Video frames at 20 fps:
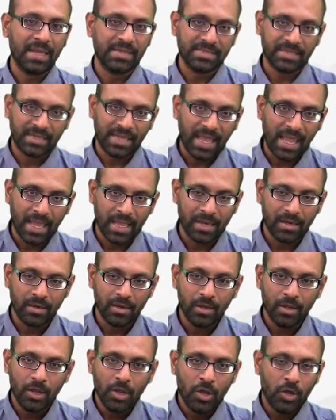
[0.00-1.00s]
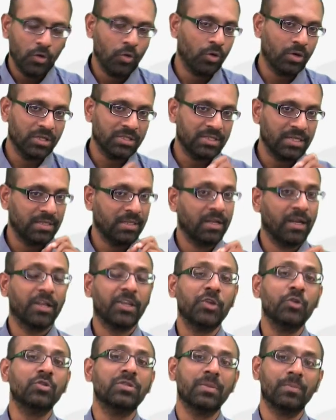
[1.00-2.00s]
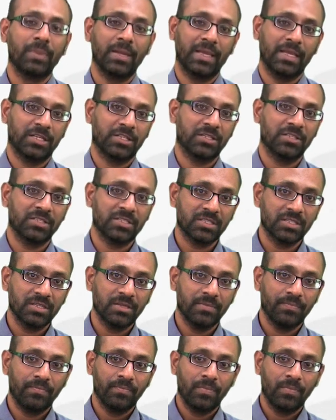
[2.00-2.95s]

as it can, notice that there are huge implications.